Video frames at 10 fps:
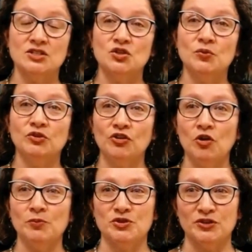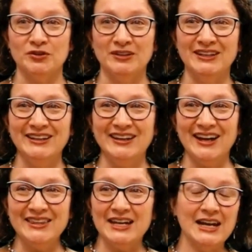to a sculpture
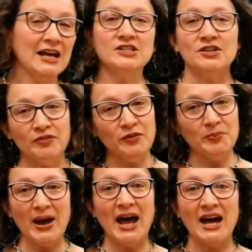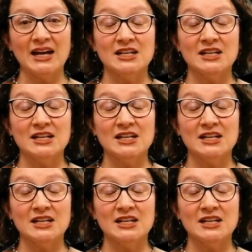and then ask for it back.